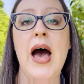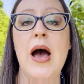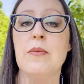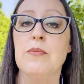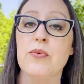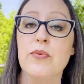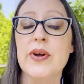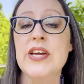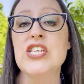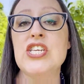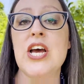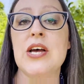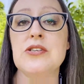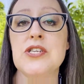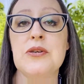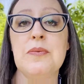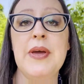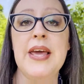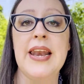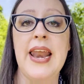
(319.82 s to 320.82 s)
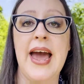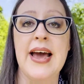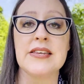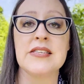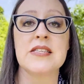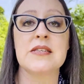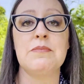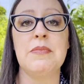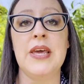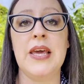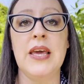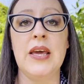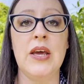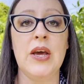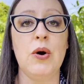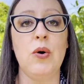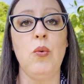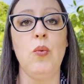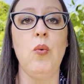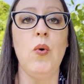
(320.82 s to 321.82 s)
reach out to me and ask me
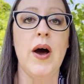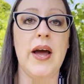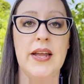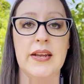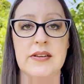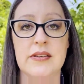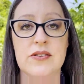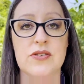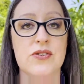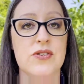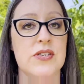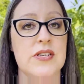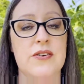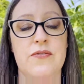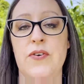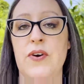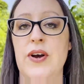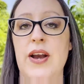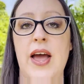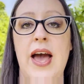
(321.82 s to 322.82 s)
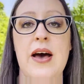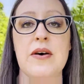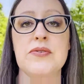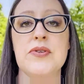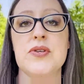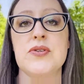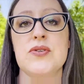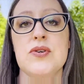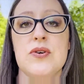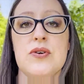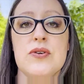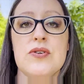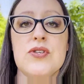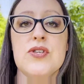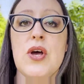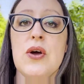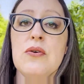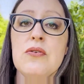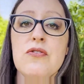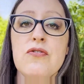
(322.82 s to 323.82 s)
what different houses are
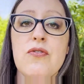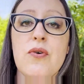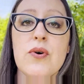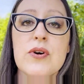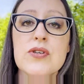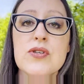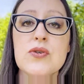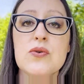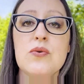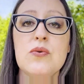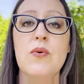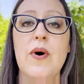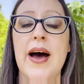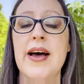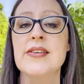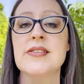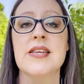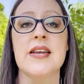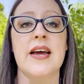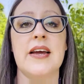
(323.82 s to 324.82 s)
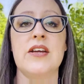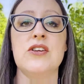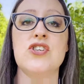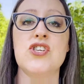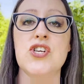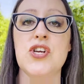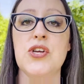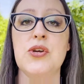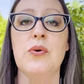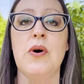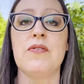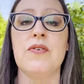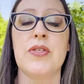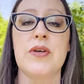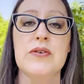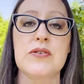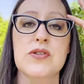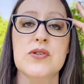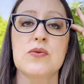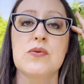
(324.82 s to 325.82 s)
zoned for school-wise, and I can shoot you over
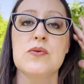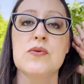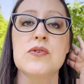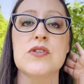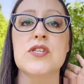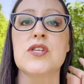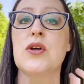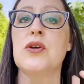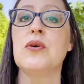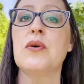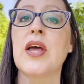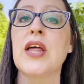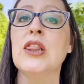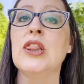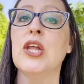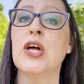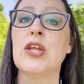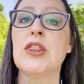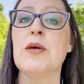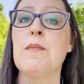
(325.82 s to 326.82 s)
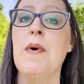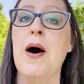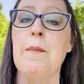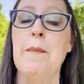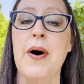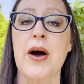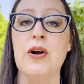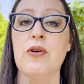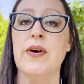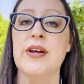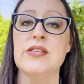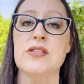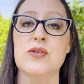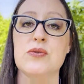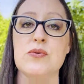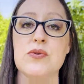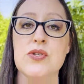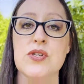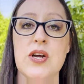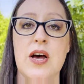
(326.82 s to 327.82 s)
those schools so you can look them up on
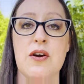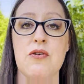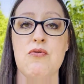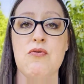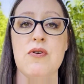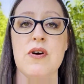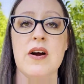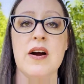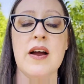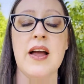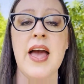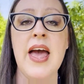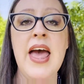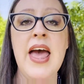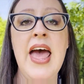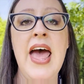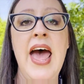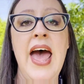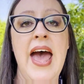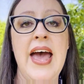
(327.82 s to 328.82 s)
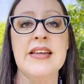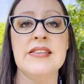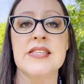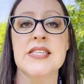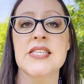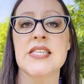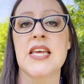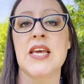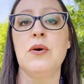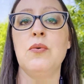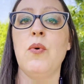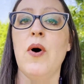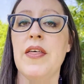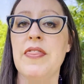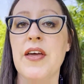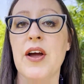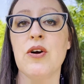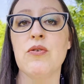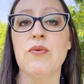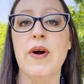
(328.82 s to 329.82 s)
greatschools.org and see what
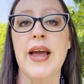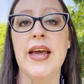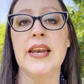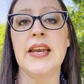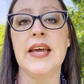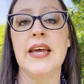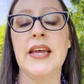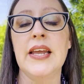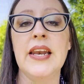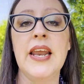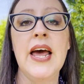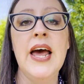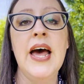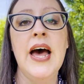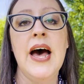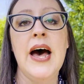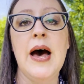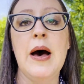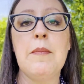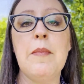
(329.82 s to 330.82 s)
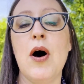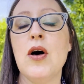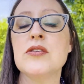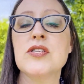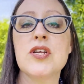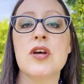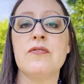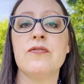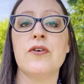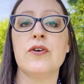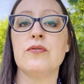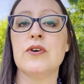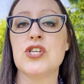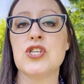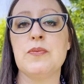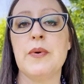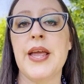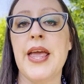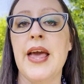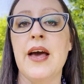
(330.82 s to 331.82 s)
they're rated. Also for
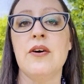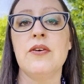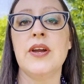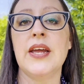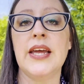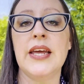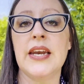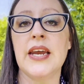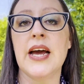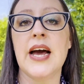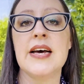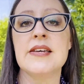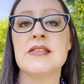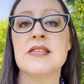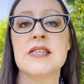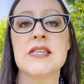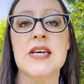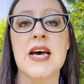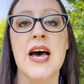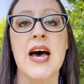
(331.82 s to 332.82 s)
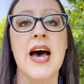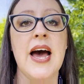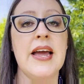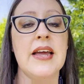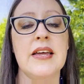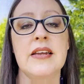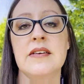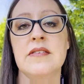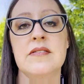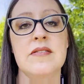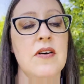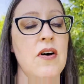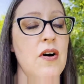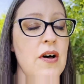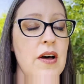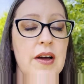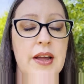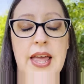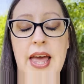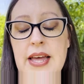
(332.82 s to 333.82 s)
Richmond County and Augusta, I can
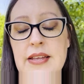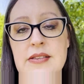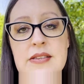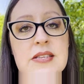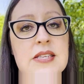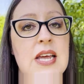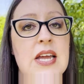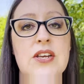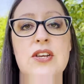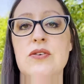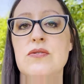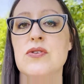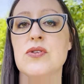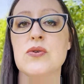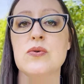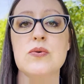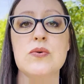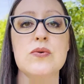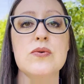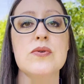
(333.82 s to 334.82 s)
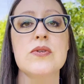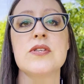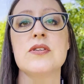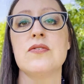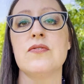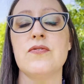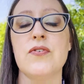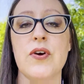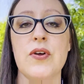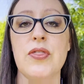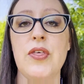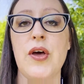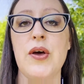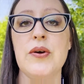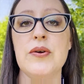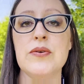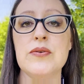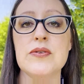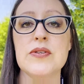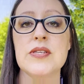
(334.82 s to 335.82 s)
again send you schools for
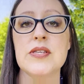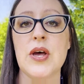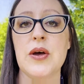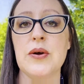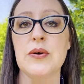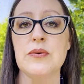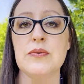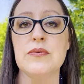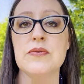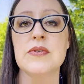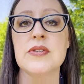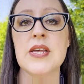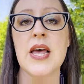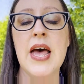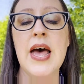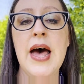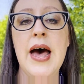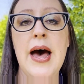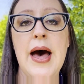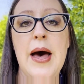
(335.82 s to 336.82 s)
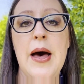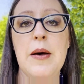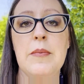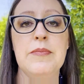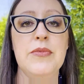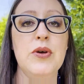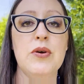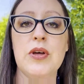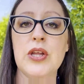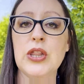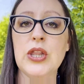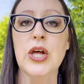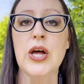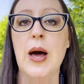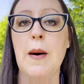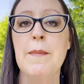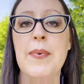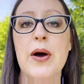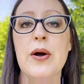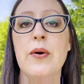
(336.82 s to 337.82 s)
those zones. You can look
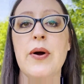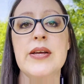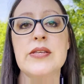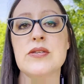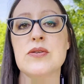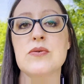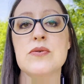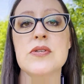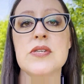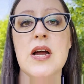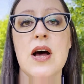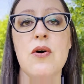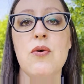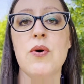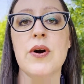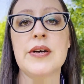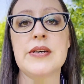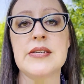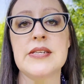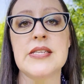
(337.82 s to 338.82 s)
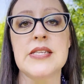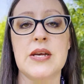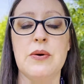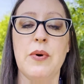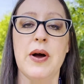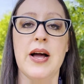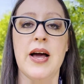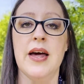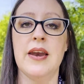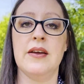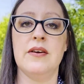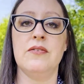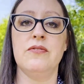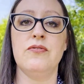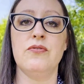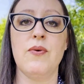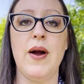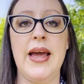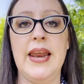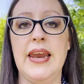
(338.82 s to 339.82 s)
up on greatschools.org to see what kind of
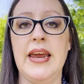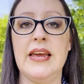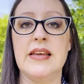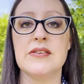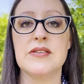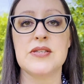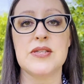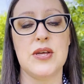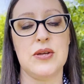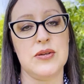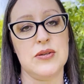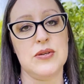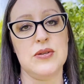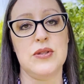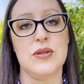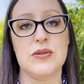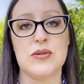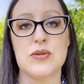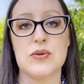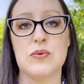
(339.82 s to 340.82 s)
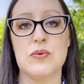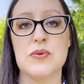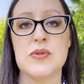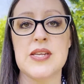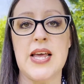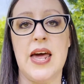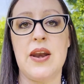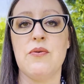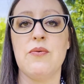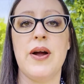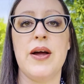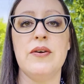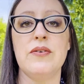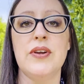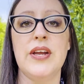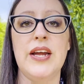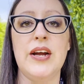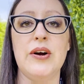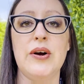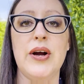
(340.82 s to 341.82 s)
ratings that the schools get around
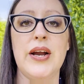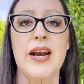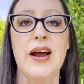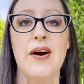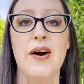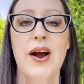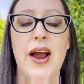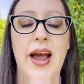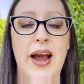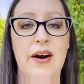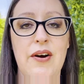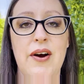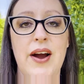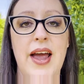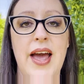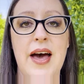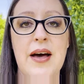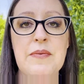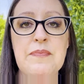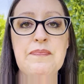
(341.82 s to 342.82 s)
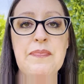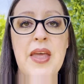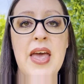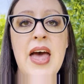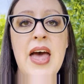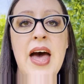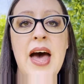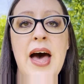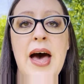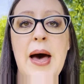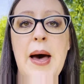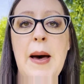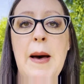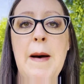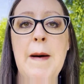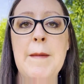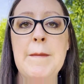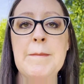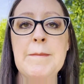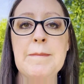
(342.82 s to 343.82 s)
here in our area.
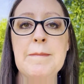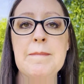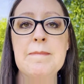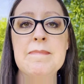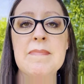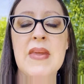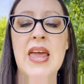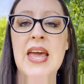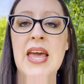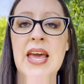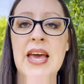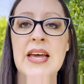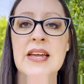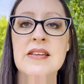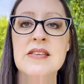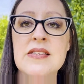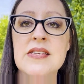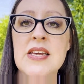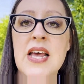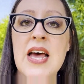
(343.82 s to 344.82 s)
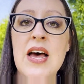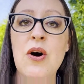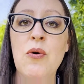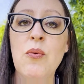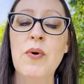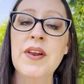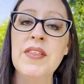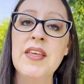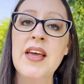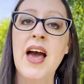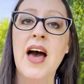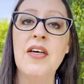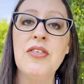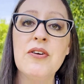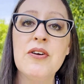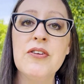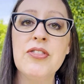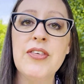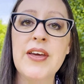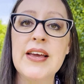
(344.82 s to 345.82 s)
And one of the
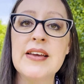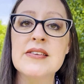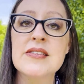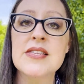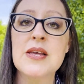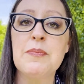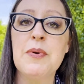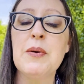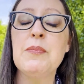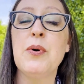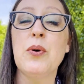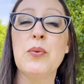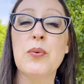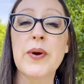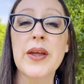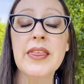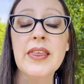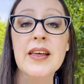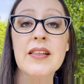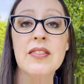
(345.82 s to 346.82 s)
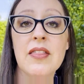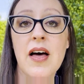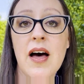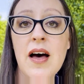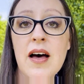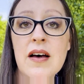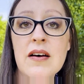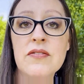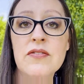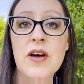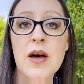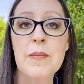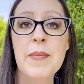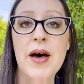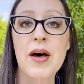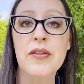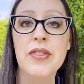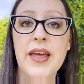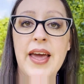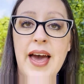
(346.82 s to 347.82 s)
other things that people really love
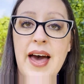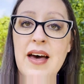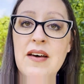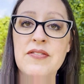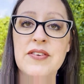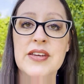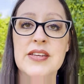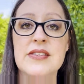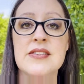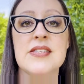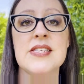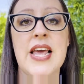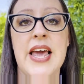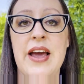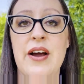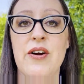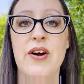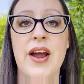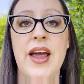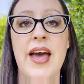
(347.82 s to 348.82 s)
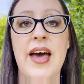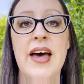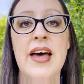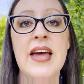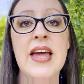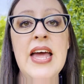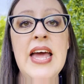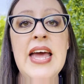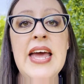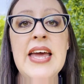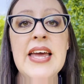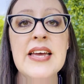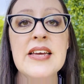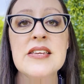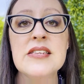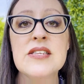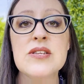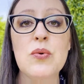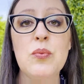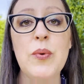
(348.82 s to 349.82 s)
about the Evans area
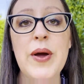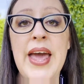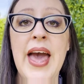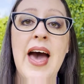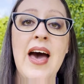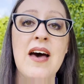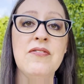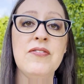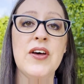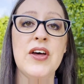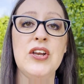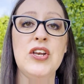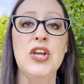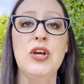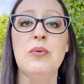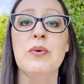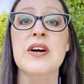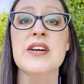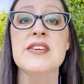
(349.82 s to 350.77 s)
is we have a newer